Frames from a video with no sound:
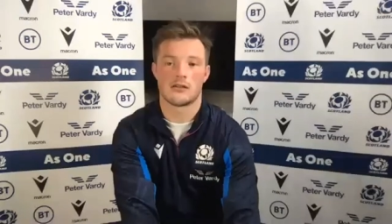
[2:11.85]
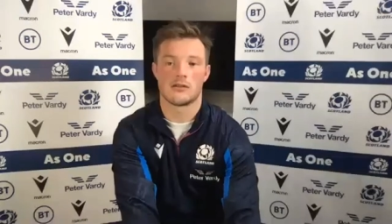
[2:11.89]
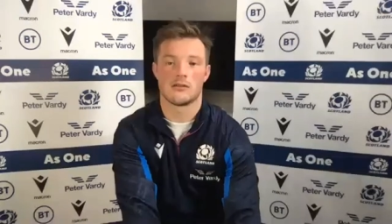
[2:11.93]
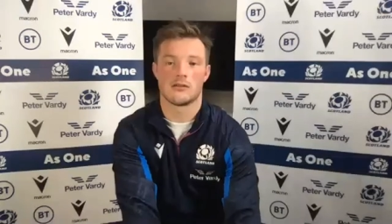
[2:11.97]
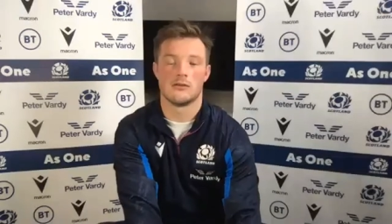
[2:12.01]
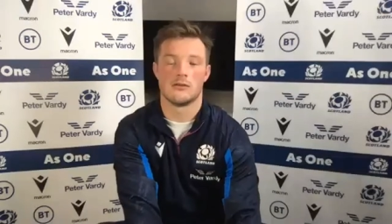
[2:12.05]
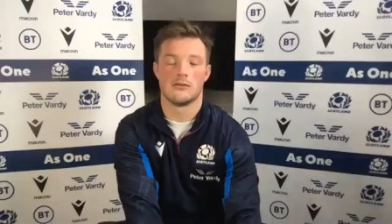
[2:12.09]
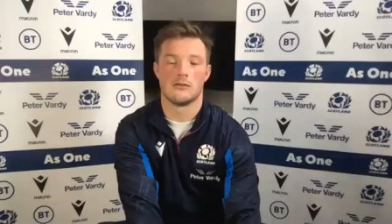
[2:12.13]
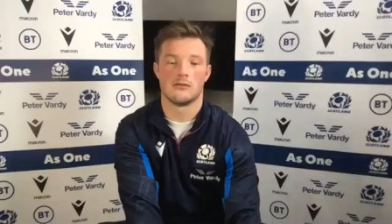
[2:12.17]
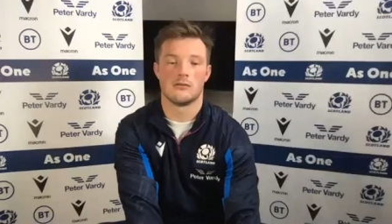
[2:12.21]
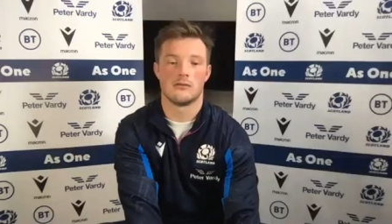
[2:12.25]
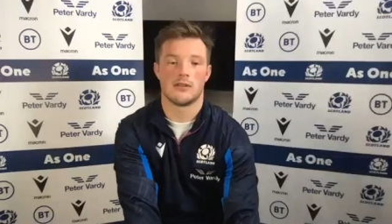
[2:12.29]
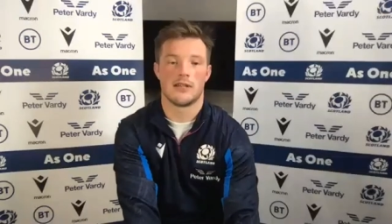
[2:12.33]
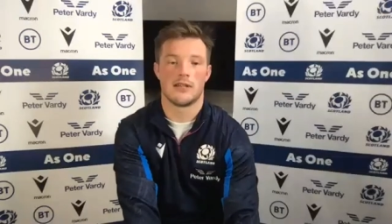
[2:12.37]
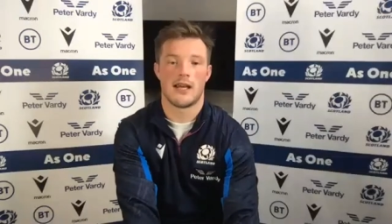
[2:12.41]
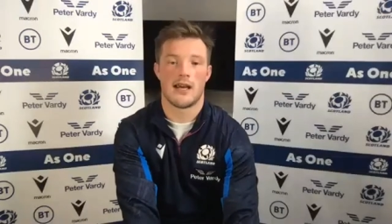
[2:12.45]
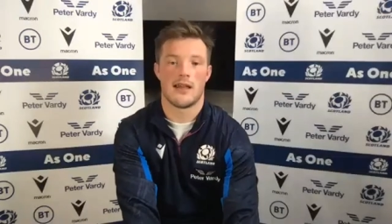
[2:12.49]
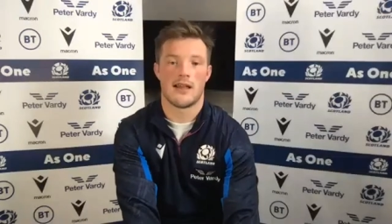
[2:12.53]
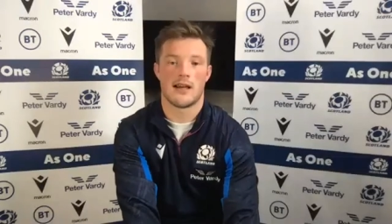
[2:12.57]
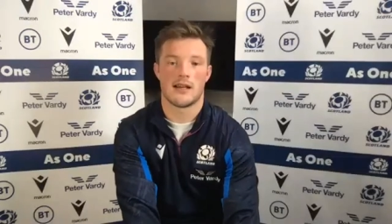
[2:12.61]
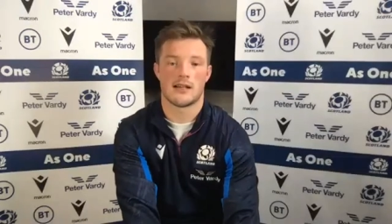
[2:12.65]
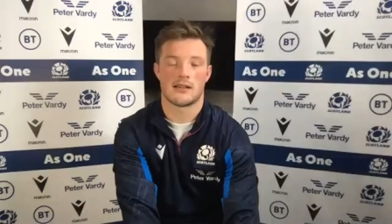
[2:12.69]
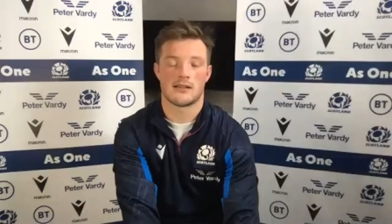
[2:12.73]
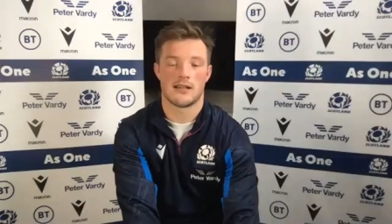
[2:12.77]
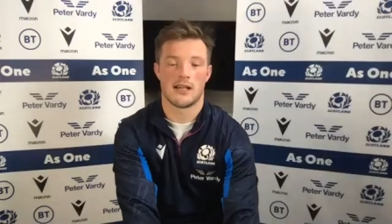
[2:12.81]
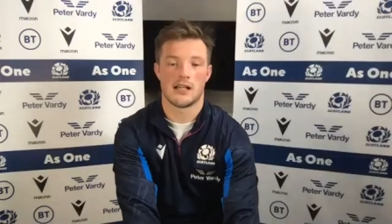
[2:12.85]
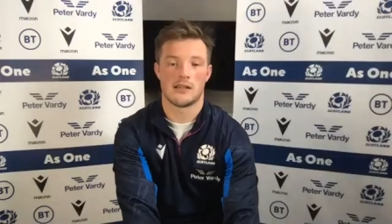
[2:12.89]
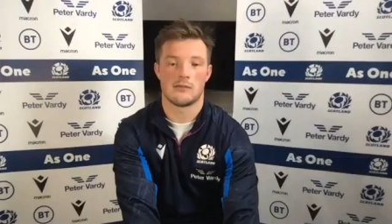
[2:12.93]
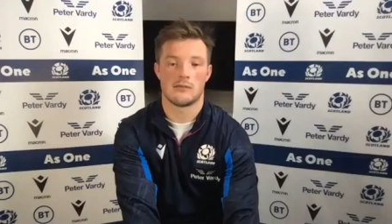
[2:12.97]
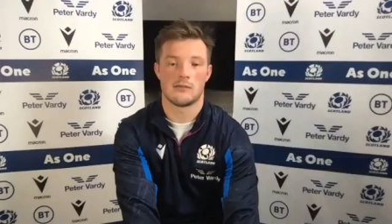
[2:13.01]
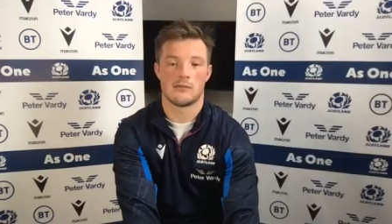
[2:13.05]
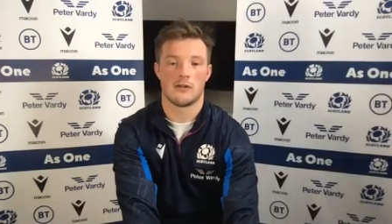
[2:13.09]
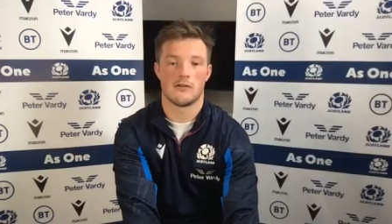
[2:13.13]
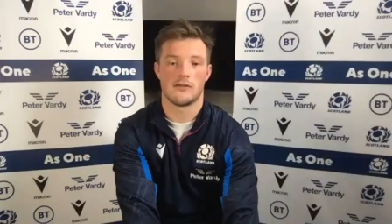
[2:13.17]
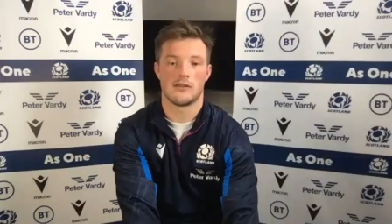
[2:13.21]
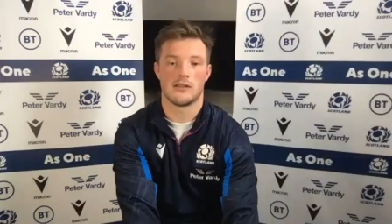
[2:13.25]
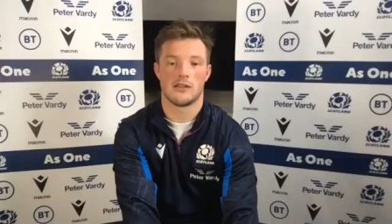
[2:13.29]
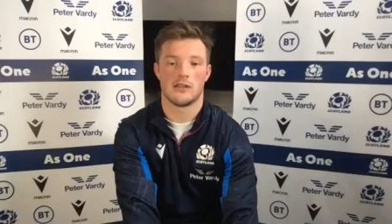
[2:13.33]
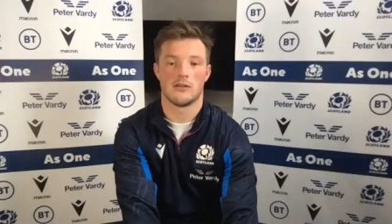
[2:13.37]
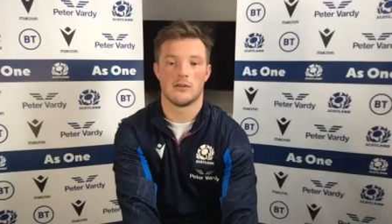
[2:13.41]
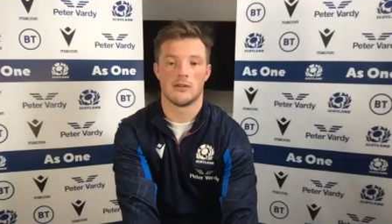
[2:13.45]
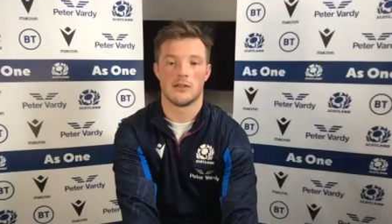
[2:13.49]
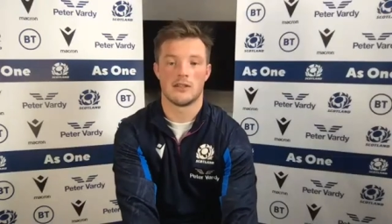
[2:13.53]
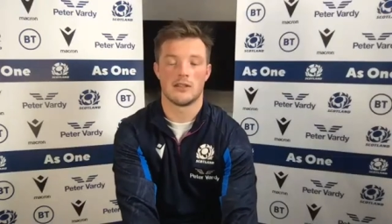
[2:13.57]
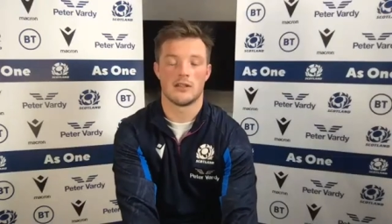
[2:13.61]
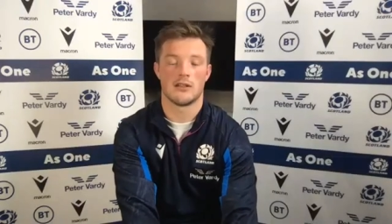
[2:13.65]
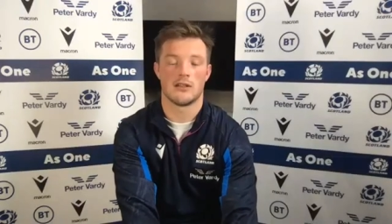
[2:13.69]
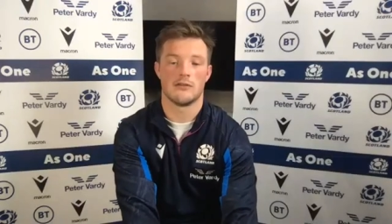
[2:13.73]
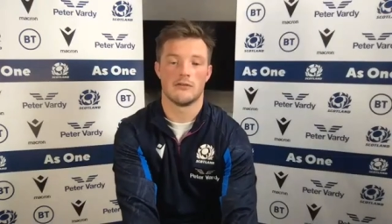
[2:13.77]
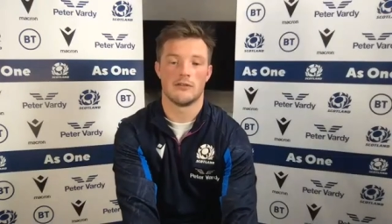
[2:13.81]
So yeah, that's nice. We obviously know
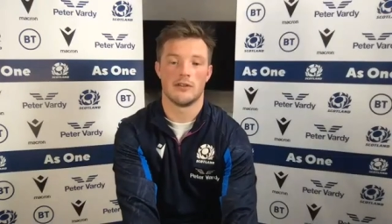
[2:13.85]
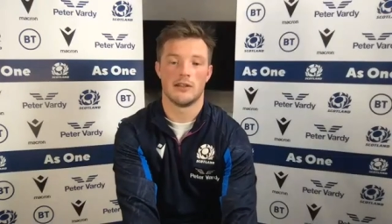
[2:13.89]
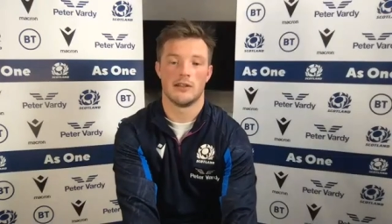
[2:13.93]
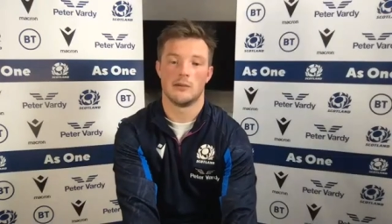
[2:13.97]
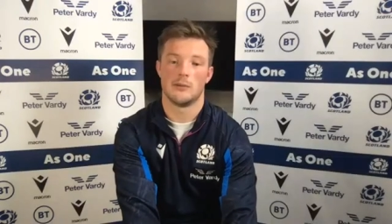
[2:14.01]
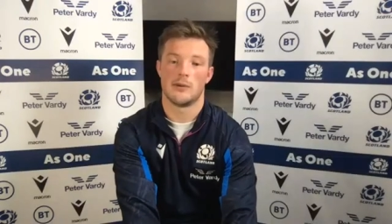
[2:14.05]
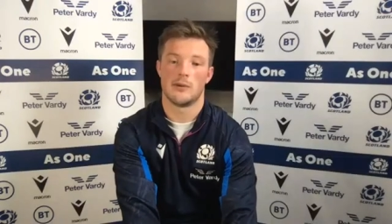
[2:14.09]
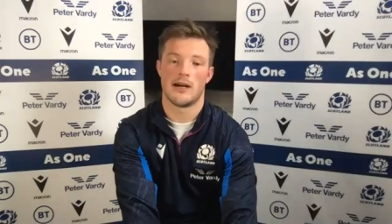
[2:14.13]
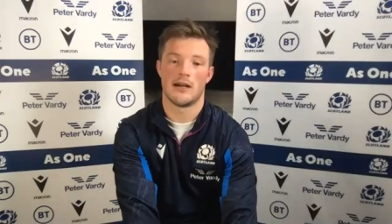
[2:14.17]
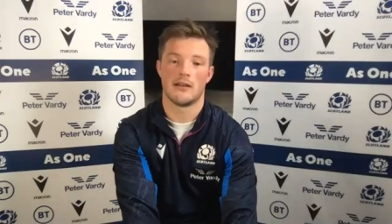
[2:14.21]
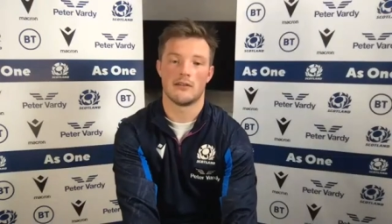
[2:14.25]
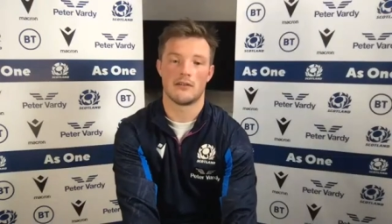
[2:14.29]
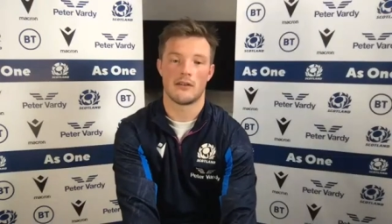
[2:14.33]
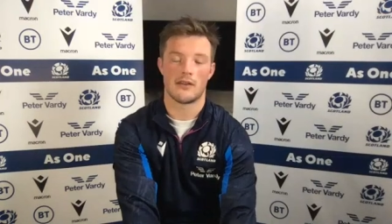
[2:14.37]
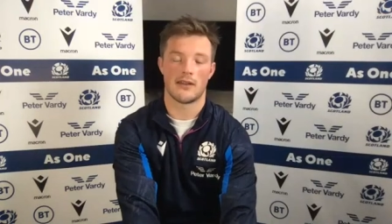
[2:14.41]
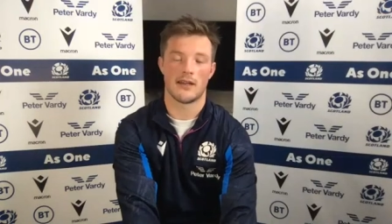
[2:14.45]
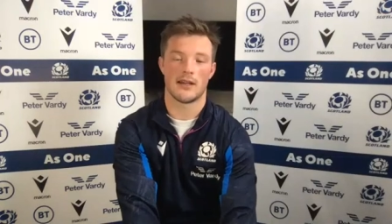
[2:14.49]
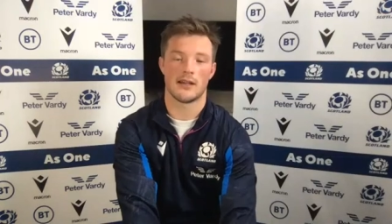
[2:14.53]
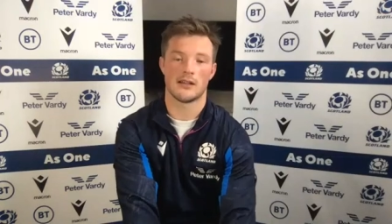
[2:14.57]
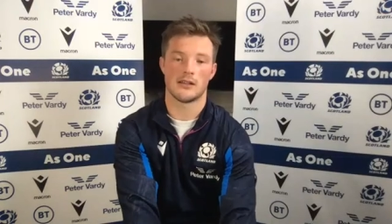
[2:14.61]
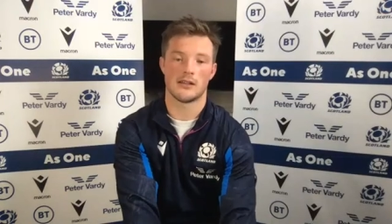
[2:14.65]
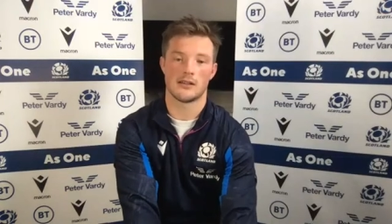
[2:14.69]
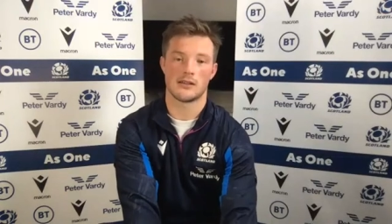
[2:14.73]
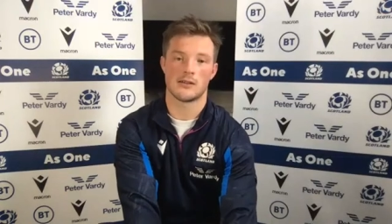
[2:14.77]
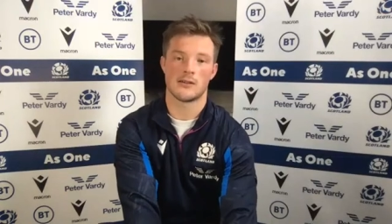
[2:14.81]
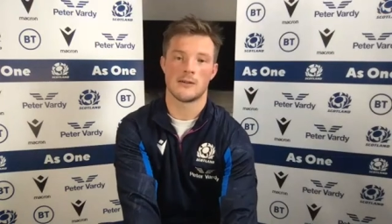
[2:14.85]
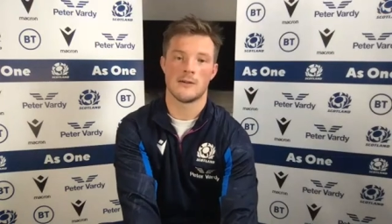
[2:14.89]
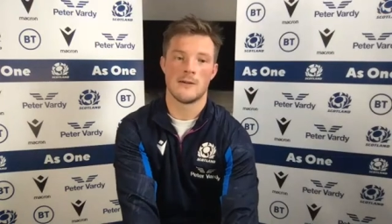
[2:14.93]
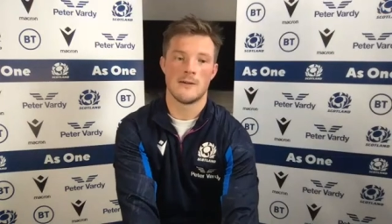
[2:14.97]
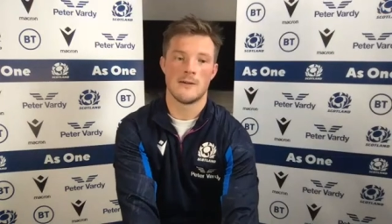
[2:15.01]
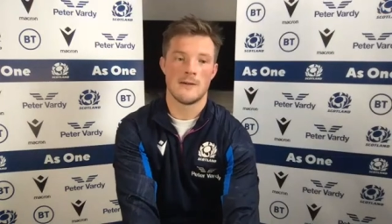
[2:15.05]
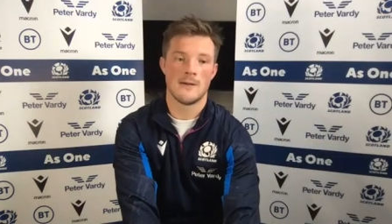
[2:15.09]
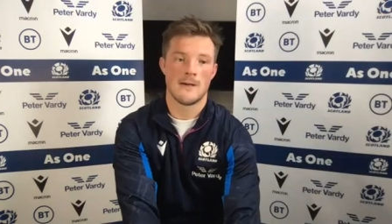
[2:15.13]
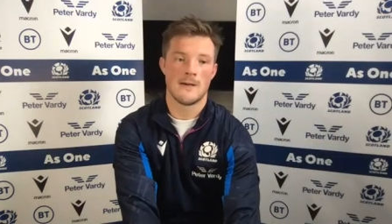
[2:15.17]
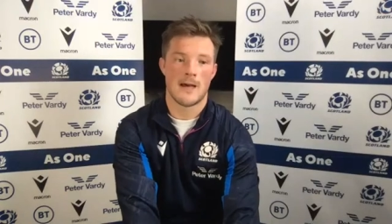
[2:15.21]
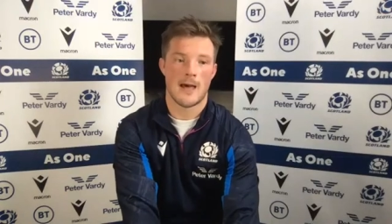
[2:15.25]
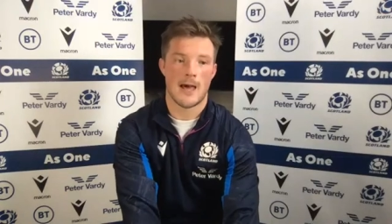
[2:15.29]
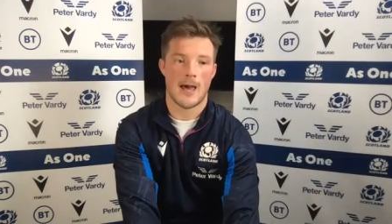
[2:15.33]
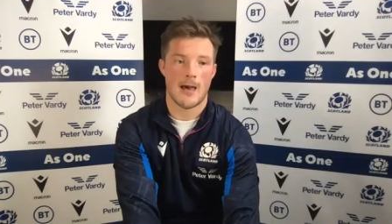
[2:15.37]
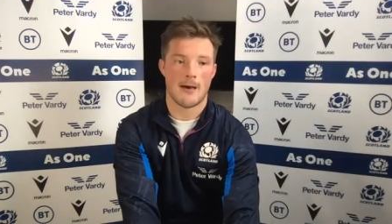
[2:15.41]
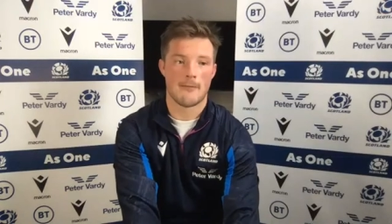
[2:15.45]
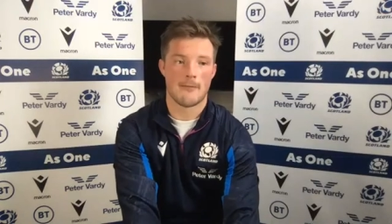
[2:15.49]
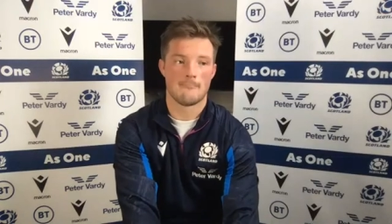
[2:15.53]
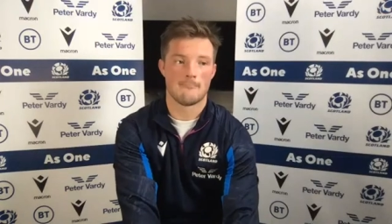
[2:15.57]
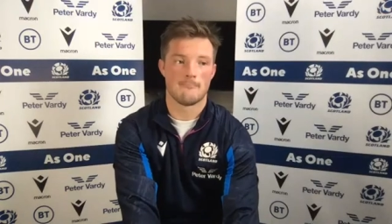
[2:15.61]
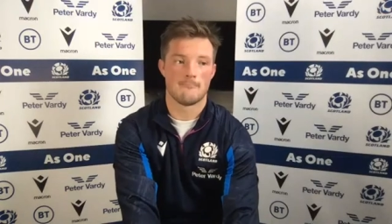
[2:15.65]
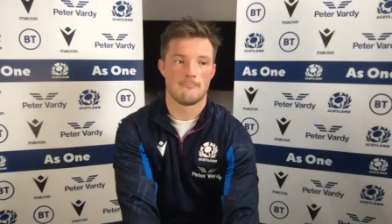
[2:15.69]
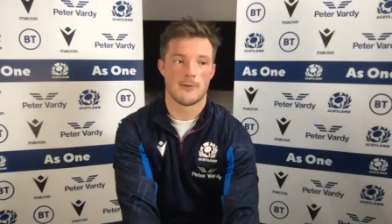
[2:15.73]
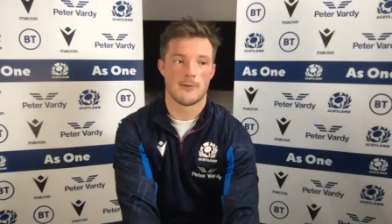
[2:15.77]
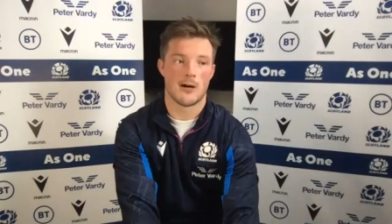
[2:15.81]
each other really well and things.
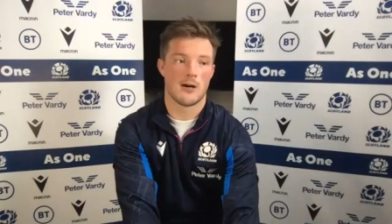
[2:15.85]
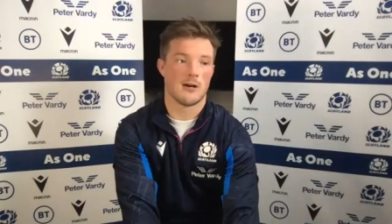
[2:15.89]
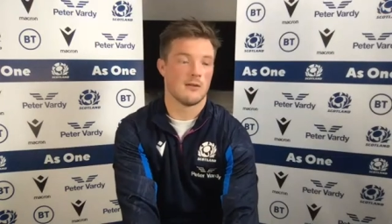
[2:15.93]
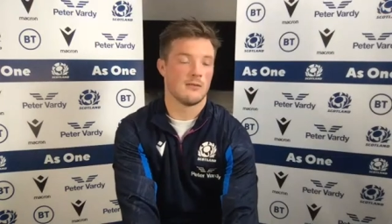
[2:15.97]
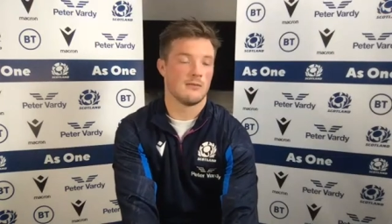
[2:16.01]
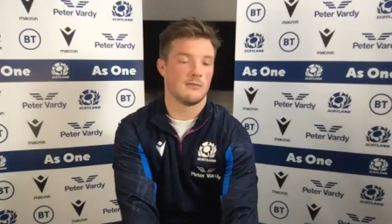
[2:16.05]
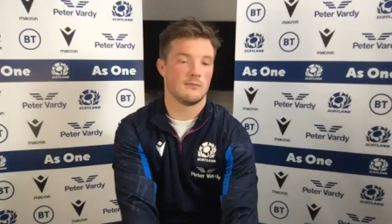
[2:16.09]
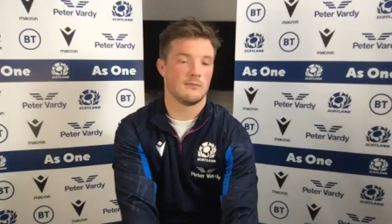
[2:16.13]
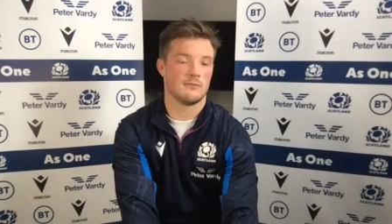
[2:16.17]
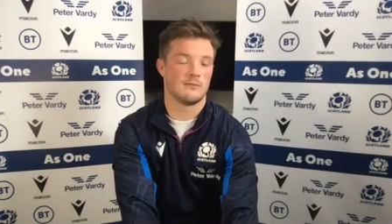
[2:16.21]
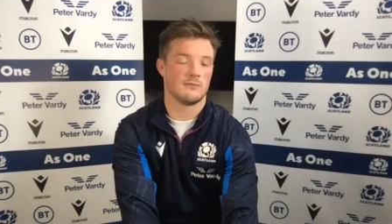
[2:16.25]
Um, but